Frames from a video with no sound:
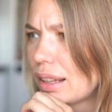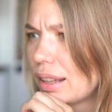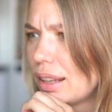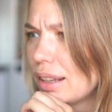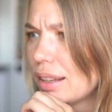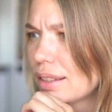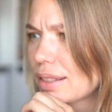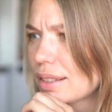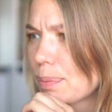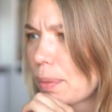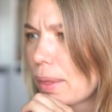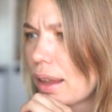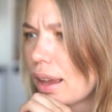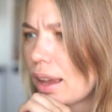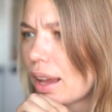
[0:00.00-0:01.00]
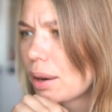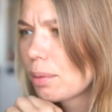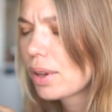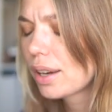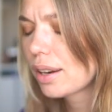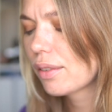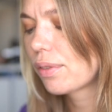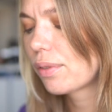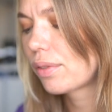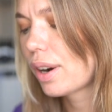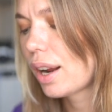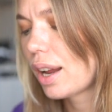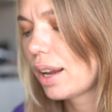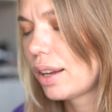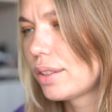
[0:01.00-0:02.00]
links, and I'm gonna
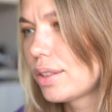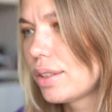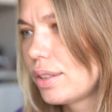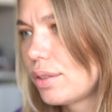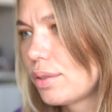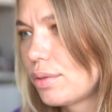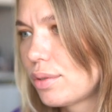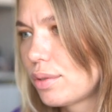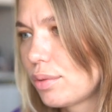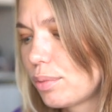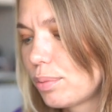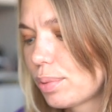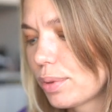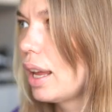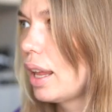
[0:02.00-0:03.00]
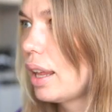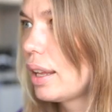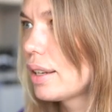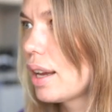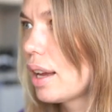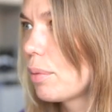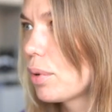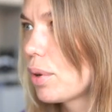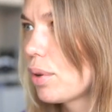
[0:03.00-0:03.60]
write YouTube, and I'm